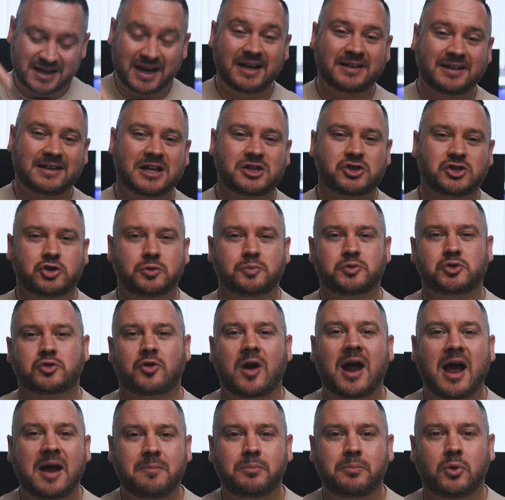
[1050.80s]
hit that
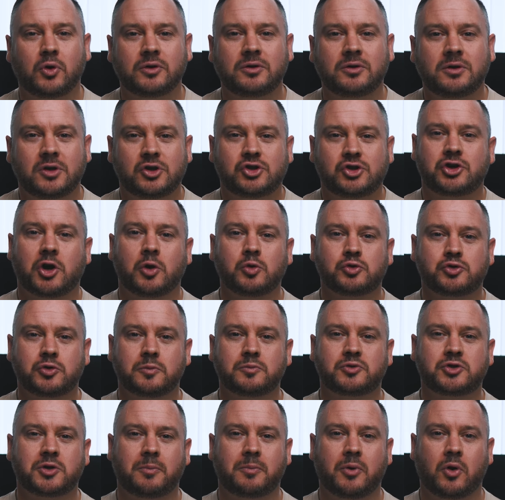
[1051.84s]
subscribe button, show some
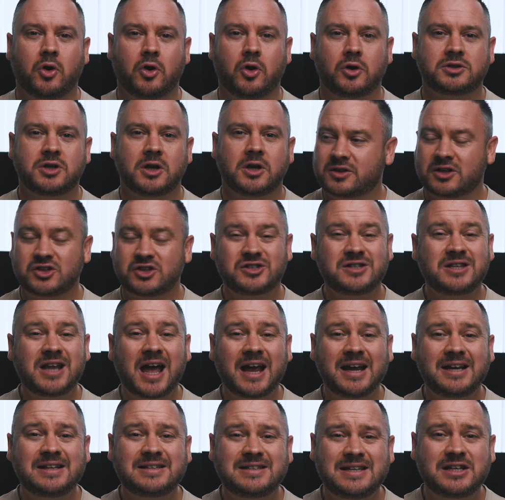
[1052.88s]
support. There's
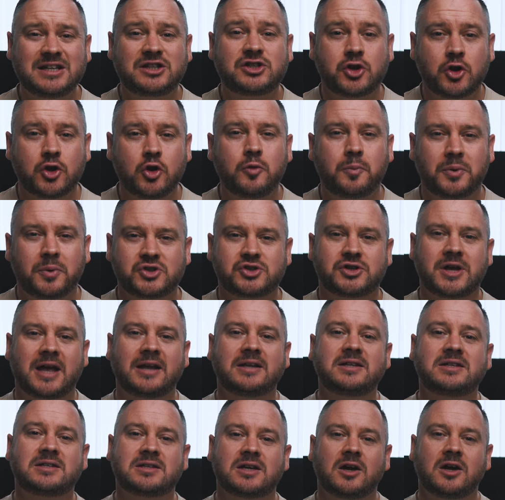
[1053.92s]

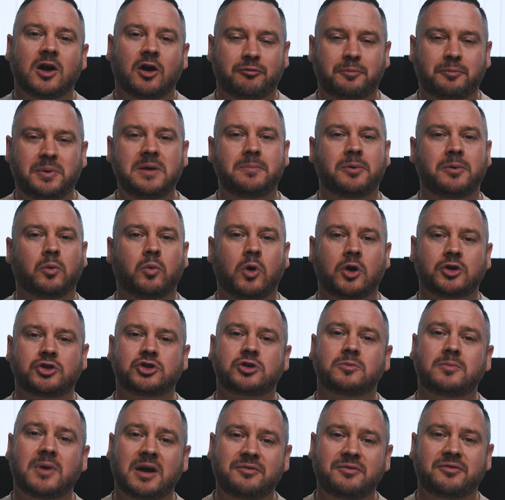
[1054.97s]
92% of people
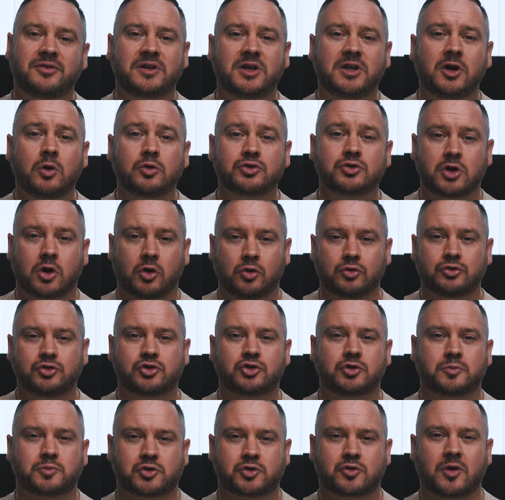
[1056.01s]
watching my videos are
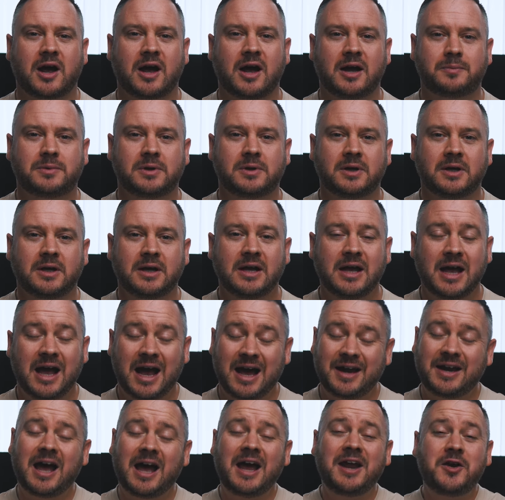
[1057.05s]
unsubscribed.
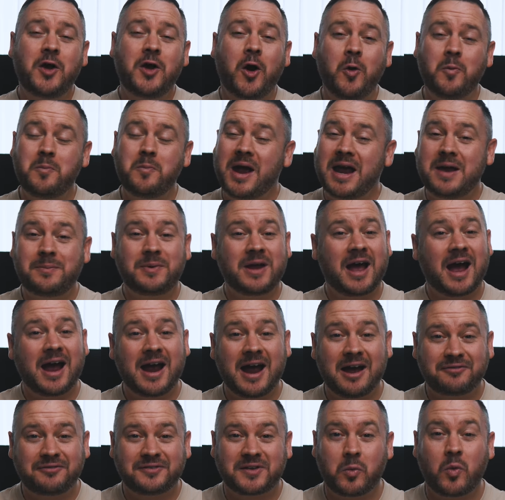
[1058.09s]
And I know maybe I
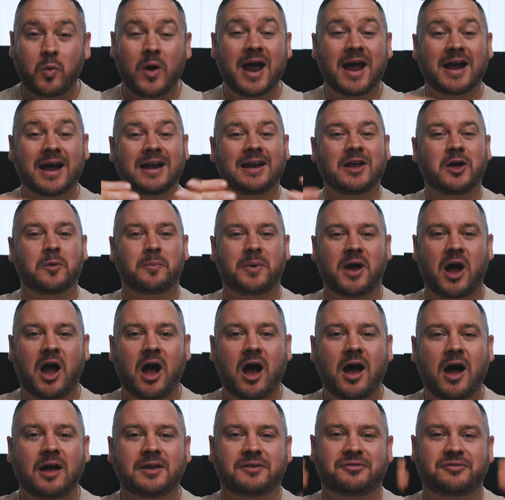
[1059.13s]
have to work a little bit
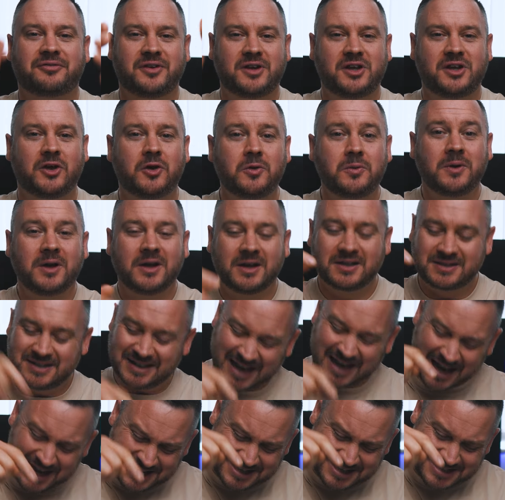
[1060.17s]
harder for you to
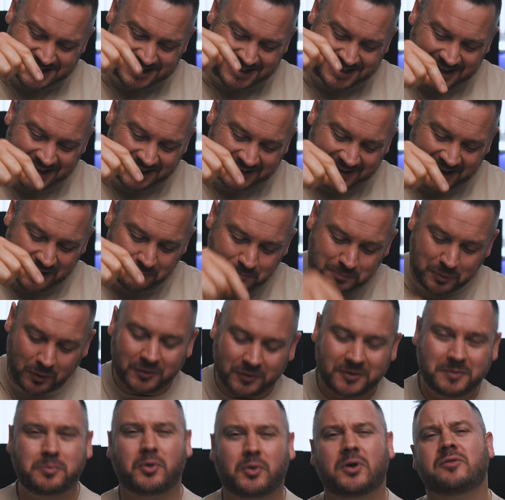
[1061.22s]
get you to click that
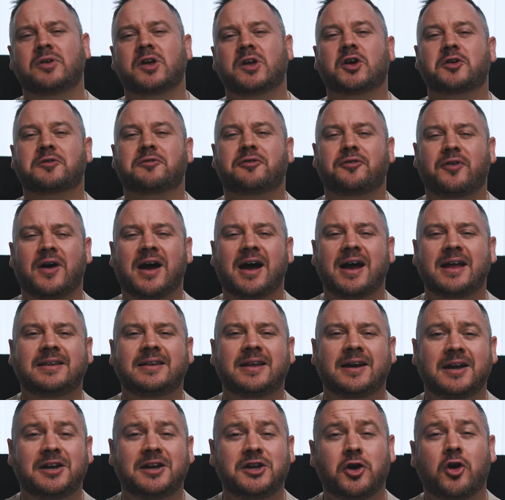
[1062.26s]
button, but if you could find
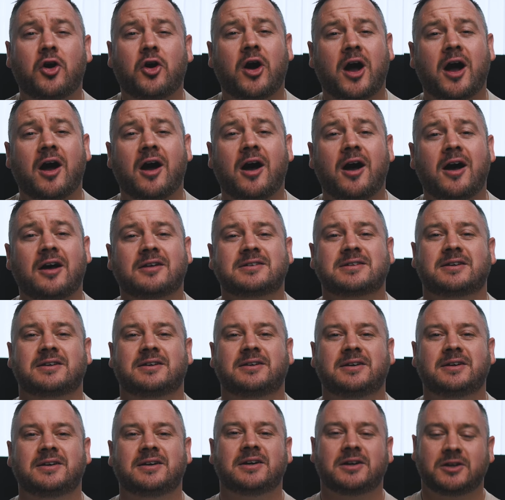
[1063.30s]
it in your heart
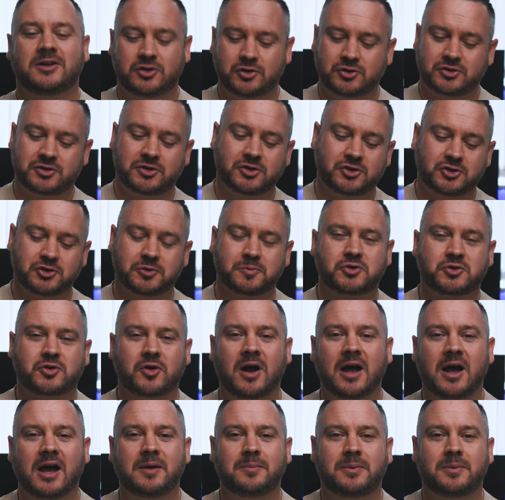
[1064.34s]
just to
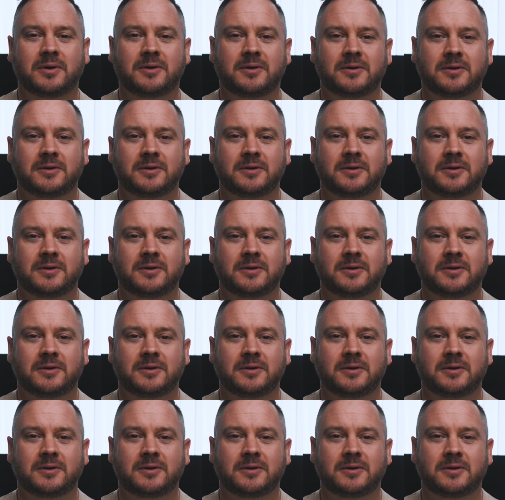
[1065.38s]
subscribe,